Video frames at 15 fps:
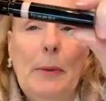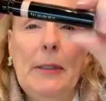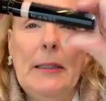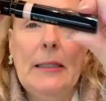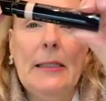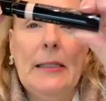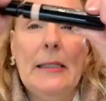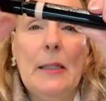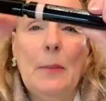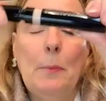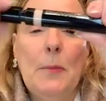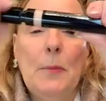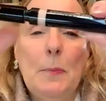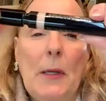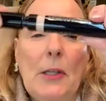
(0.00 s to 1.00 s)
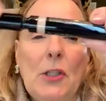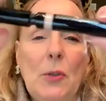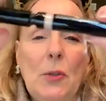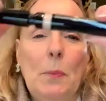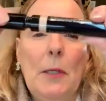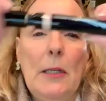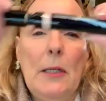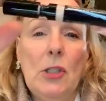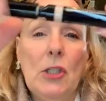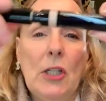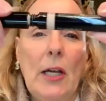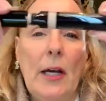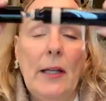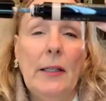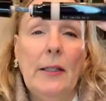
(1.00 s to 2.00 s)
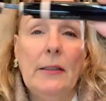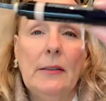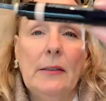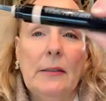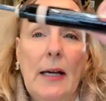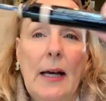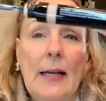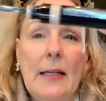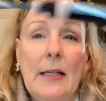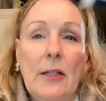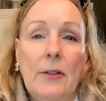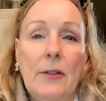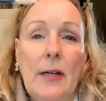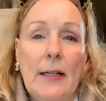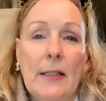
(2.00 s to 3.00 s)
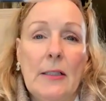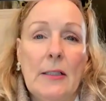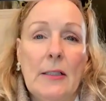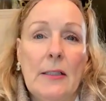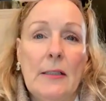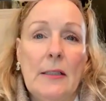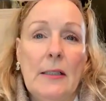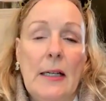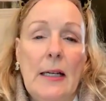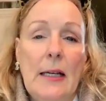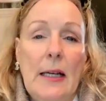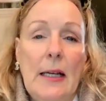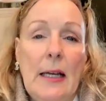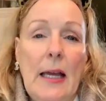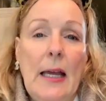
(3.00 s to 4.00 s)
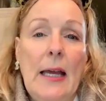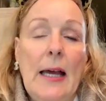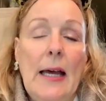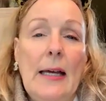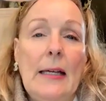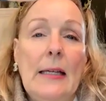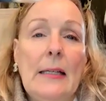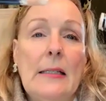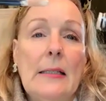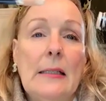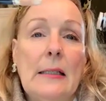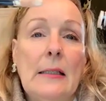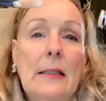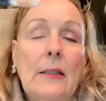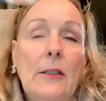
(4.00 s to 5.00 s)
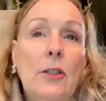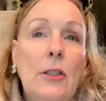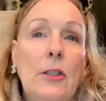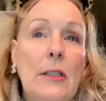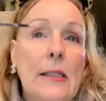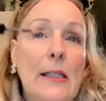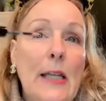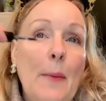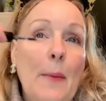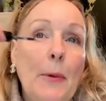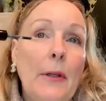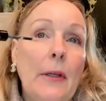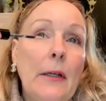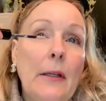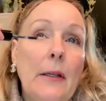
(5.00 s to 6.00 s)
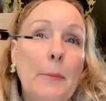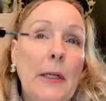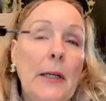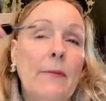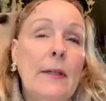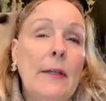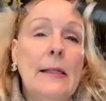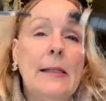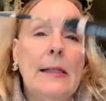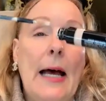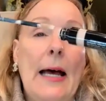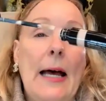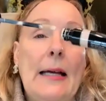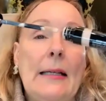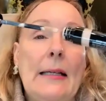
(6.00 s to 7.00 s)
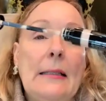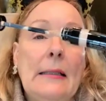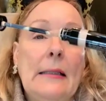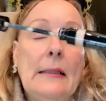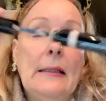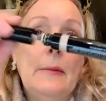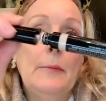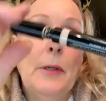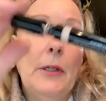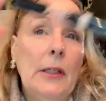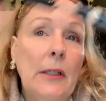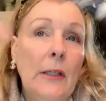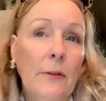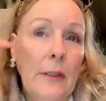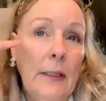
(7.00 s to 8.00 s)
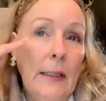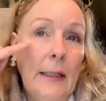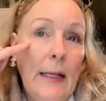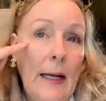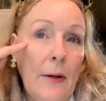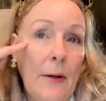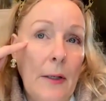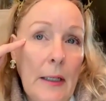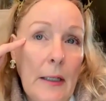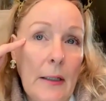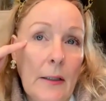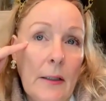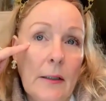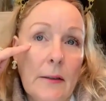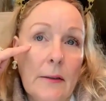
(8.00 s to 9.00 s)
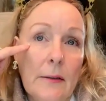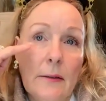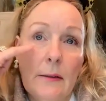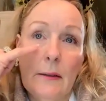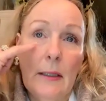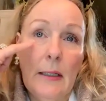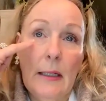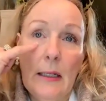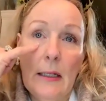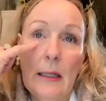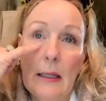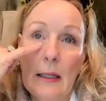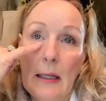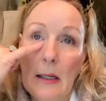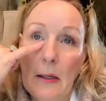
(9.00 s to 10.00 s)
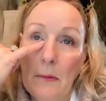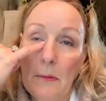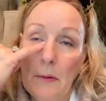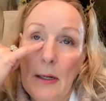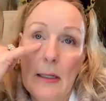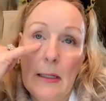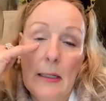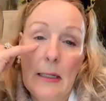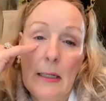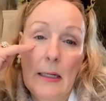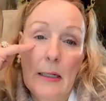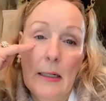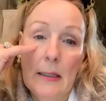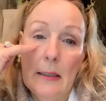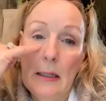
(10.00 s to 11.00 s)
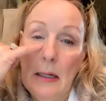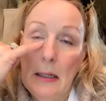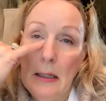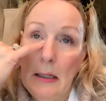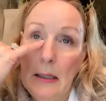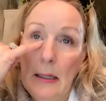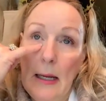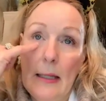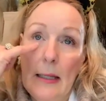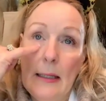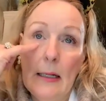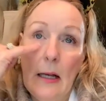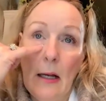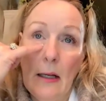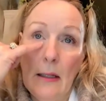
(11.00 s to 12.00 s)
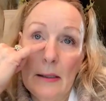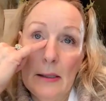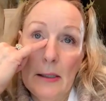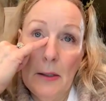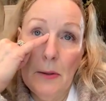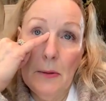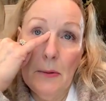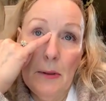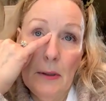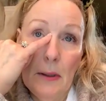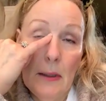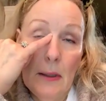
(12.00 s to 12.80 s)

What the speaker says: but this is a special peach color eye corrector. And you just tap a little bit of this on, but you don't need it out here. You need it like right in here. And then also